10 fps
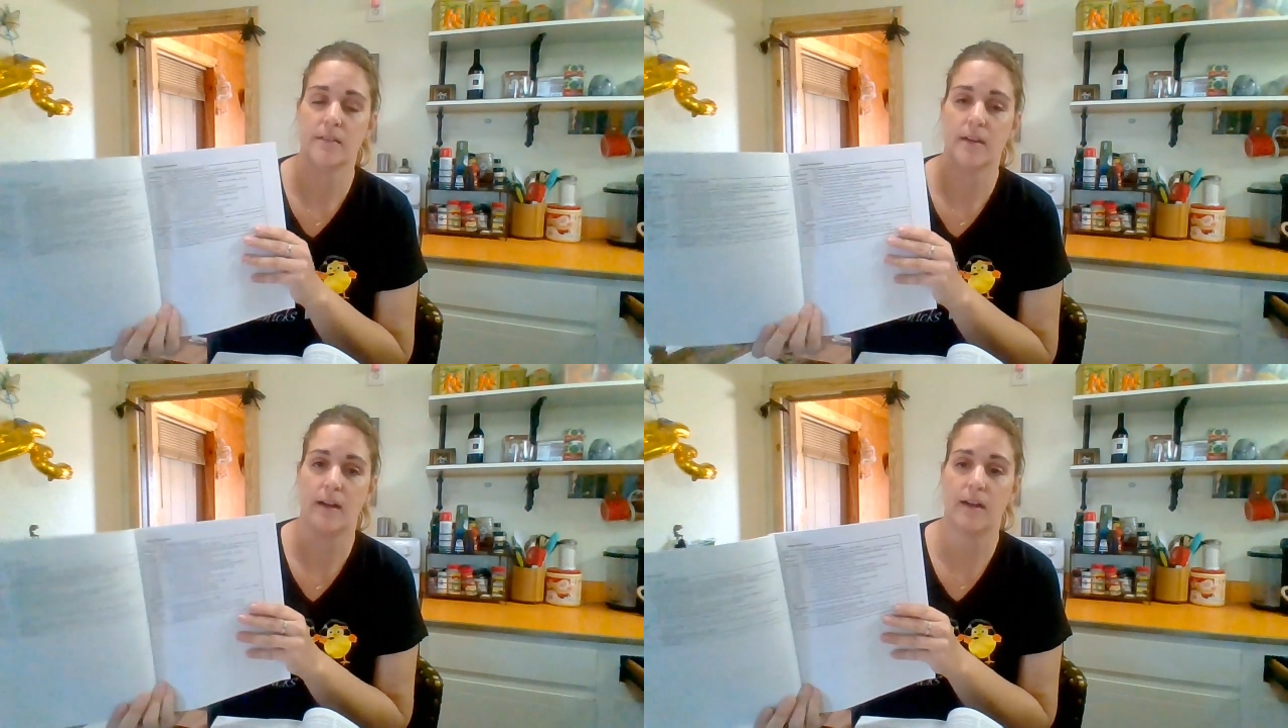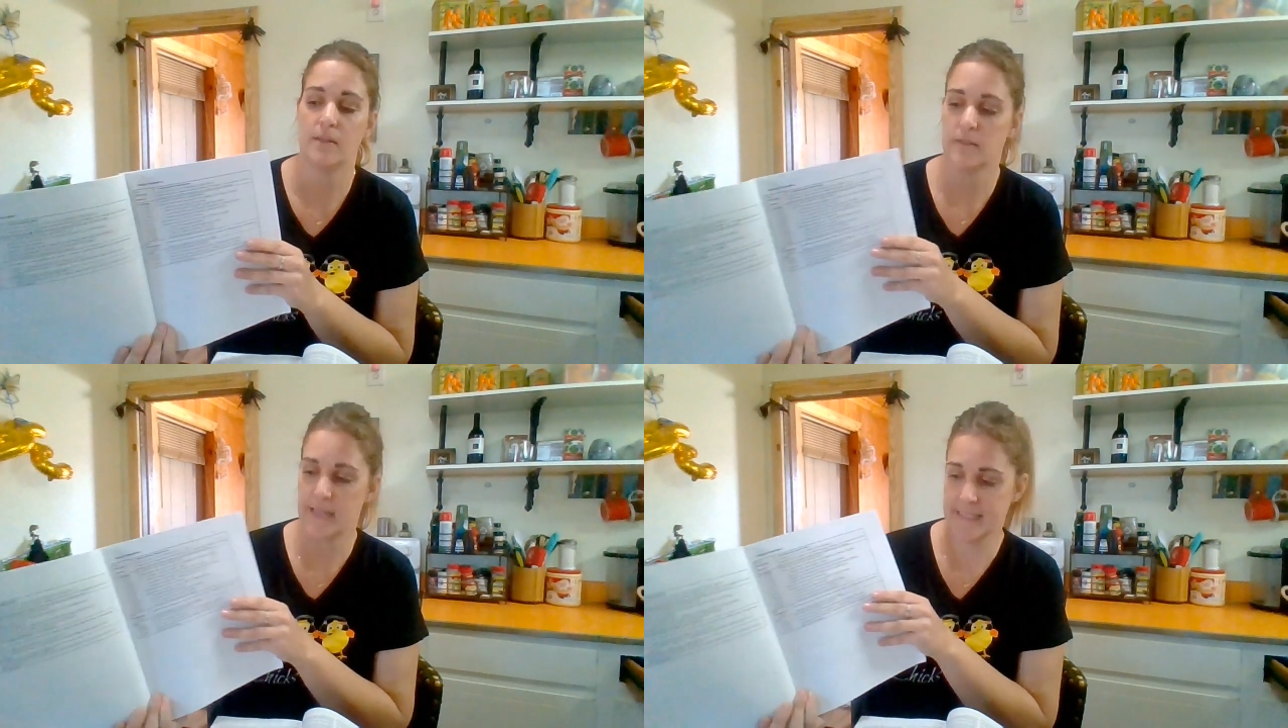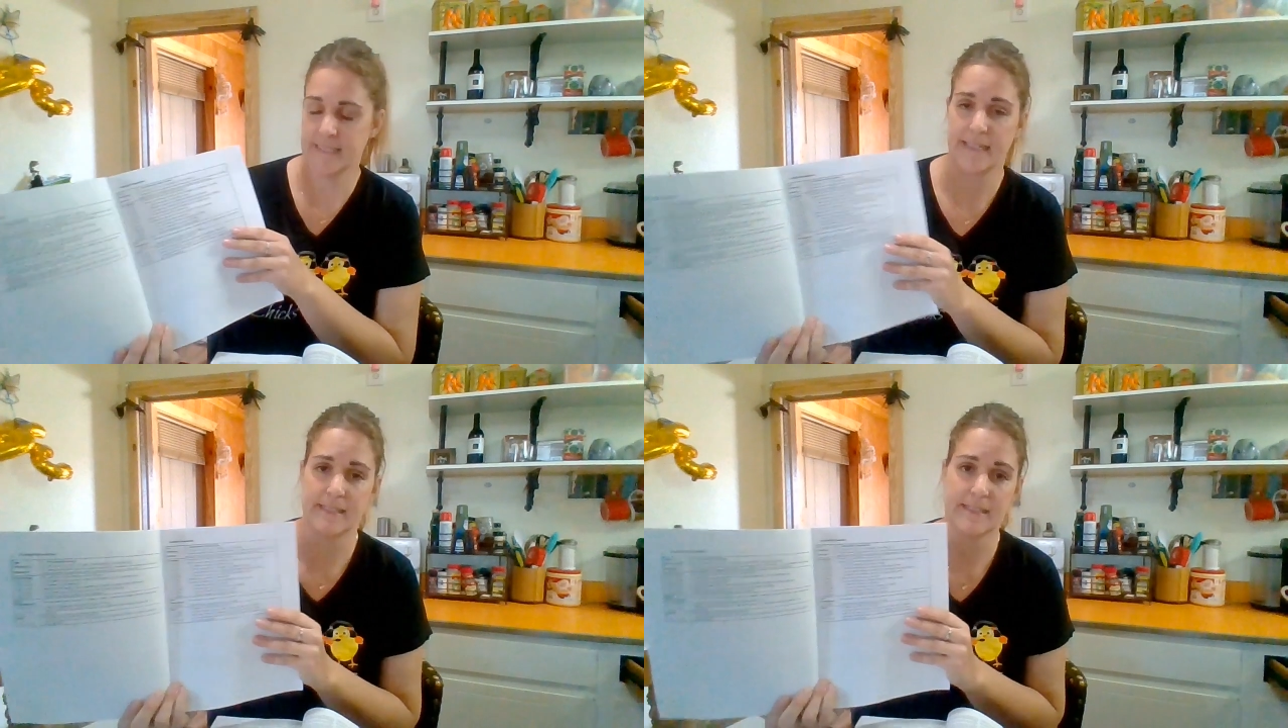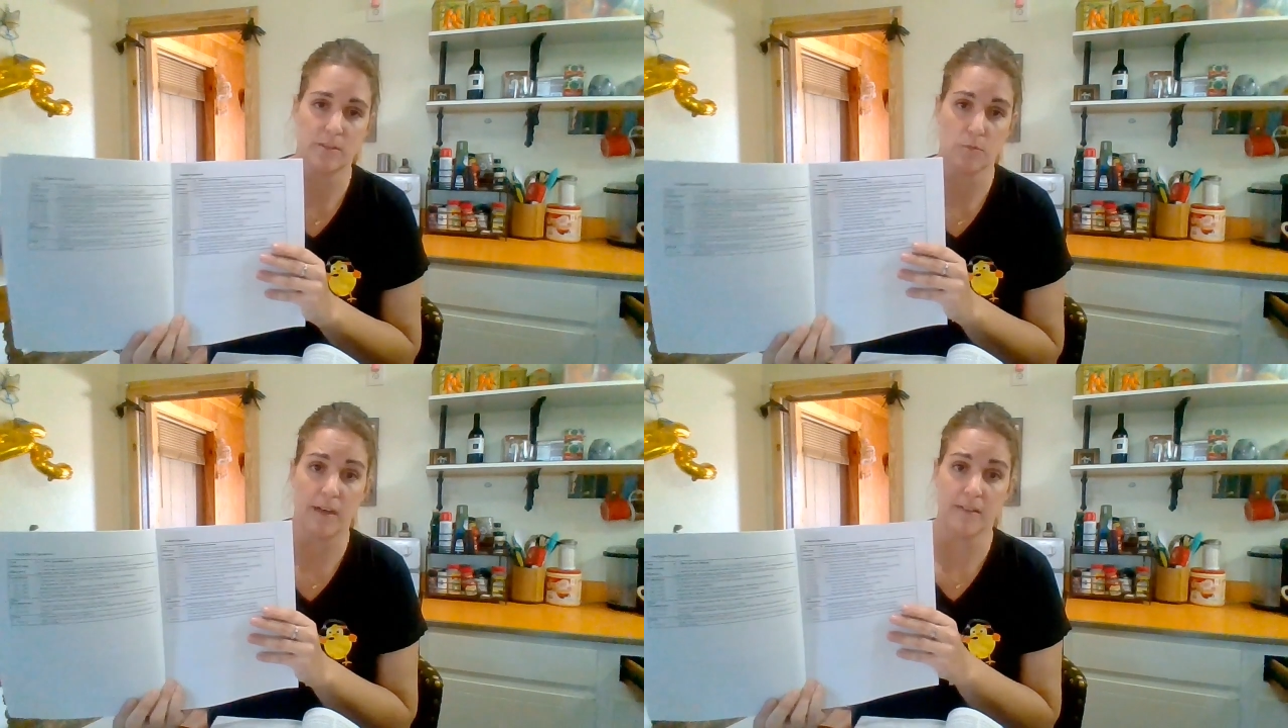ACS
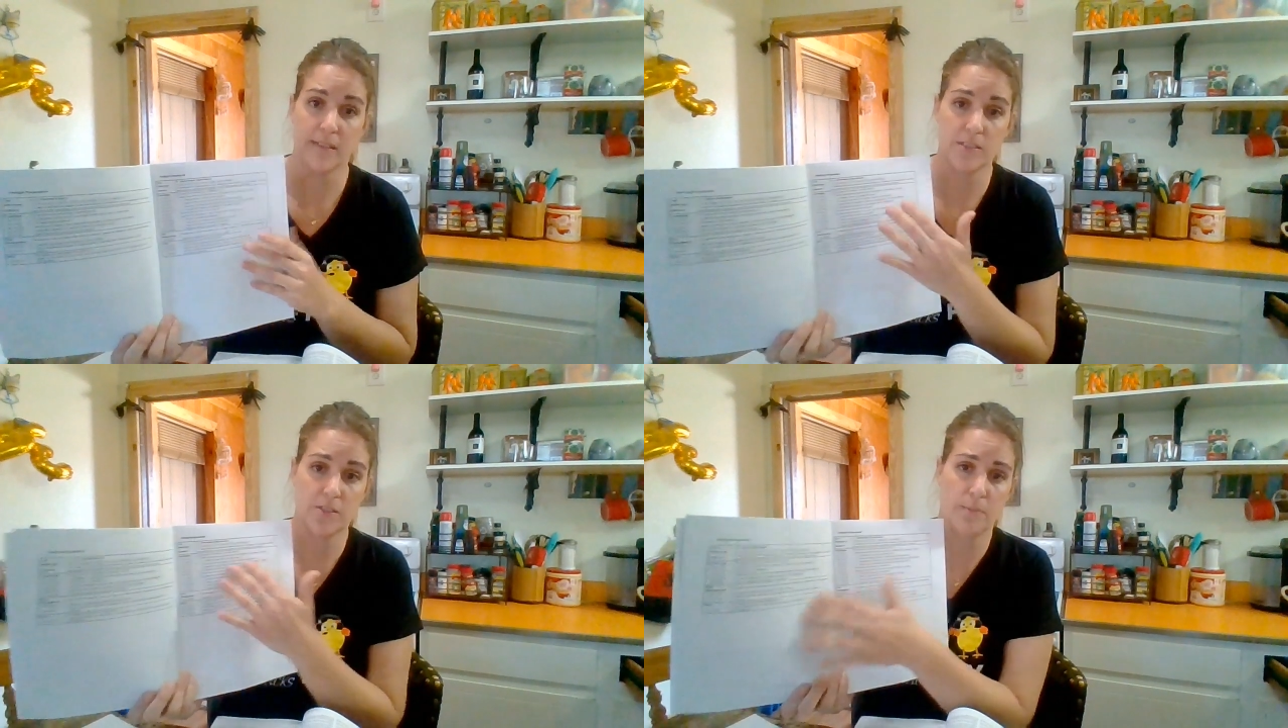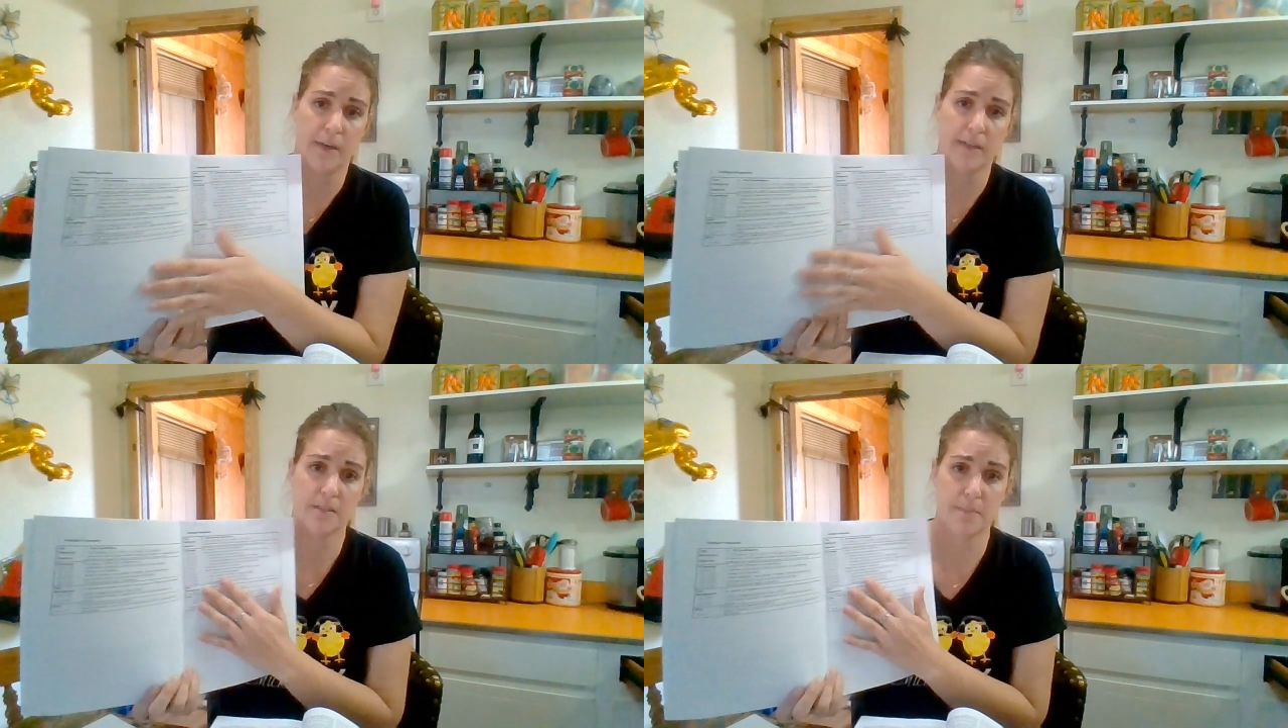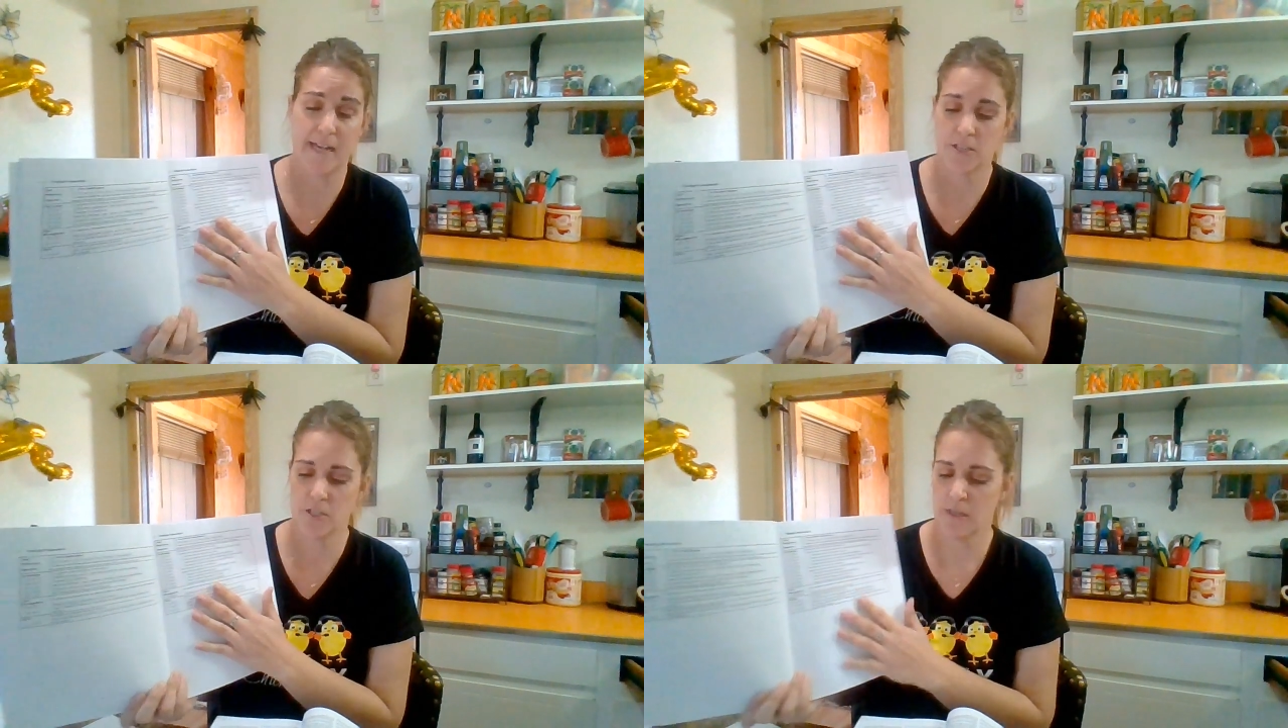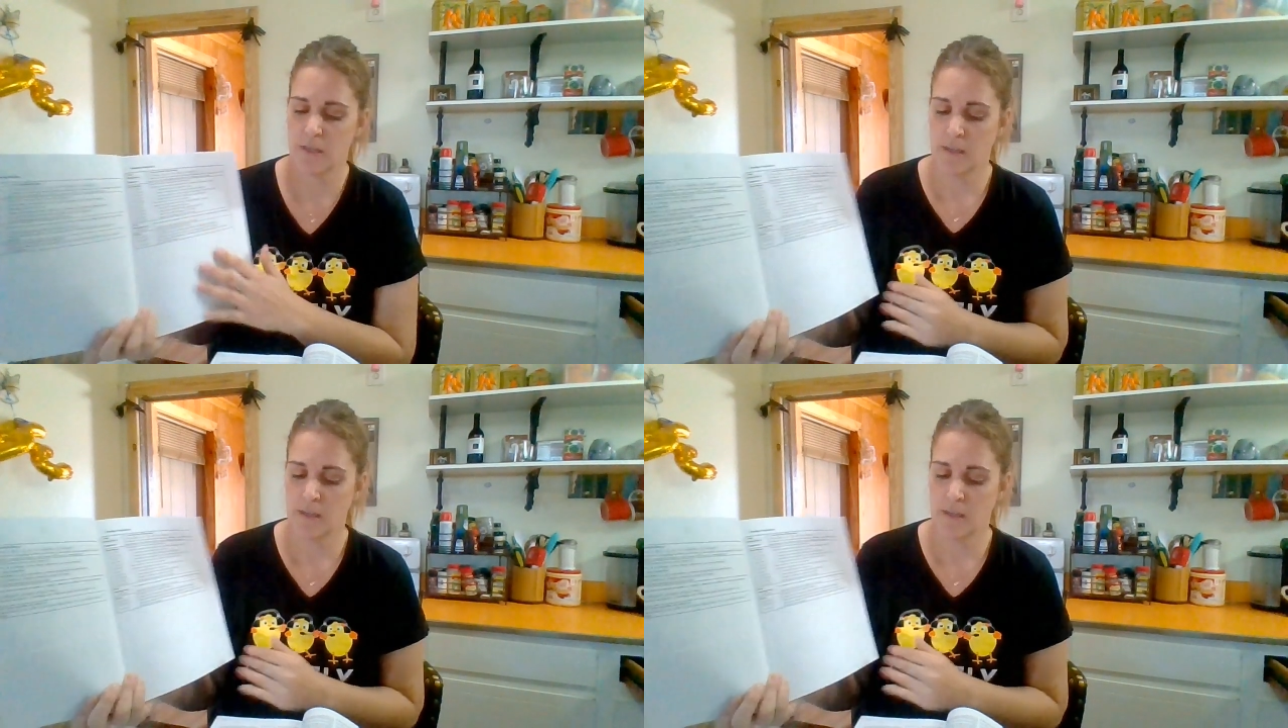as well. These two parts match.